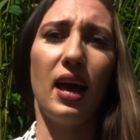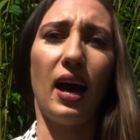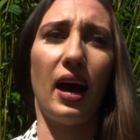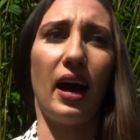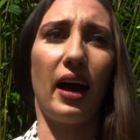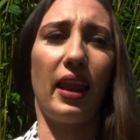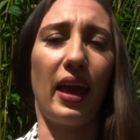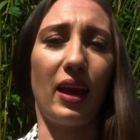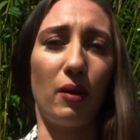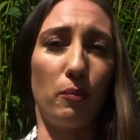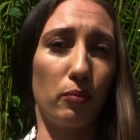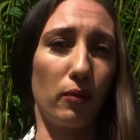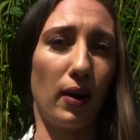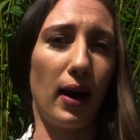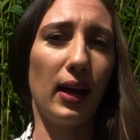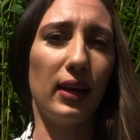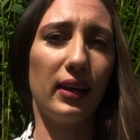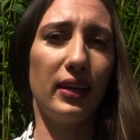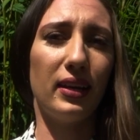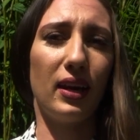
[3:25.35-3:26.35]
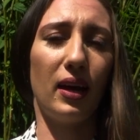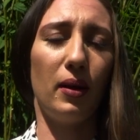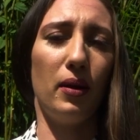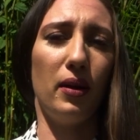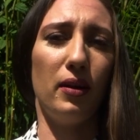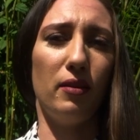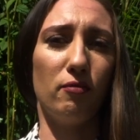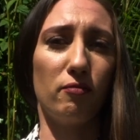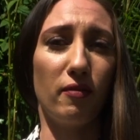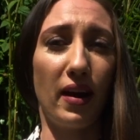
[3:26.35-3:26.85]
and a bralette,
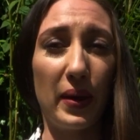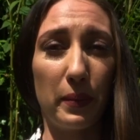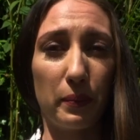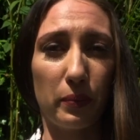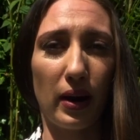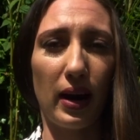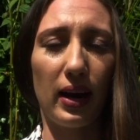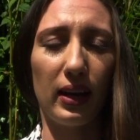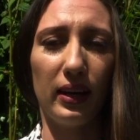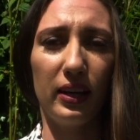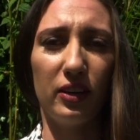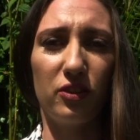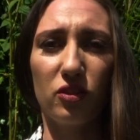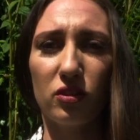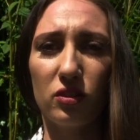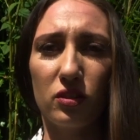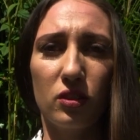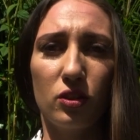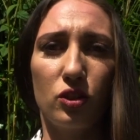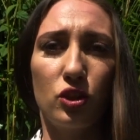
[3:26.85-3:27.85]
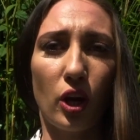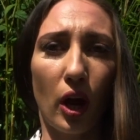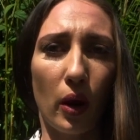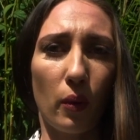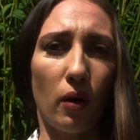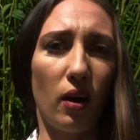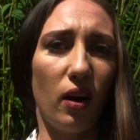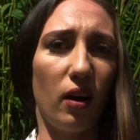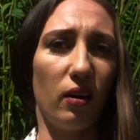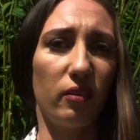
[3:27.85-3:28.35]
a red bralette, just to show
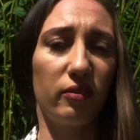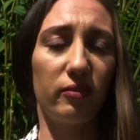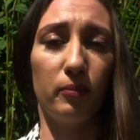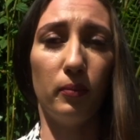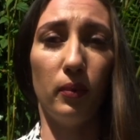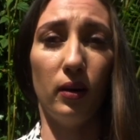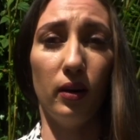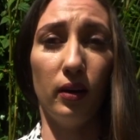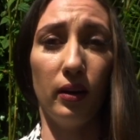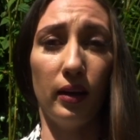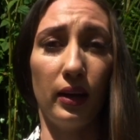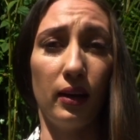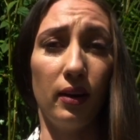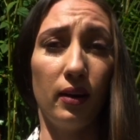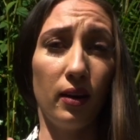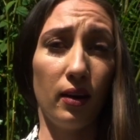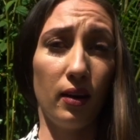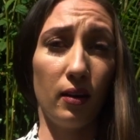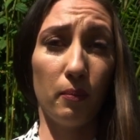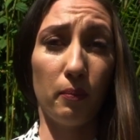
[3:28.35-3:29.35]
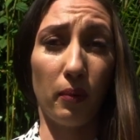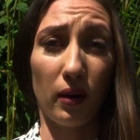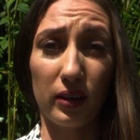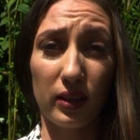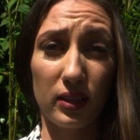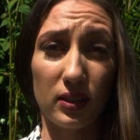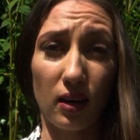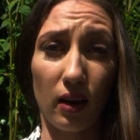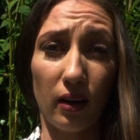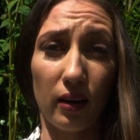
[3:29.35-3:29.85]
off my body
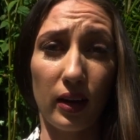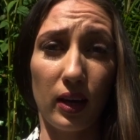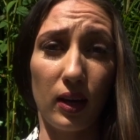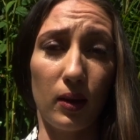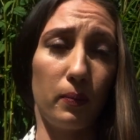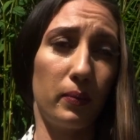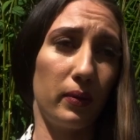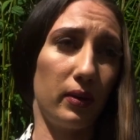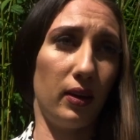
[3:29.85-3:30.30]
type.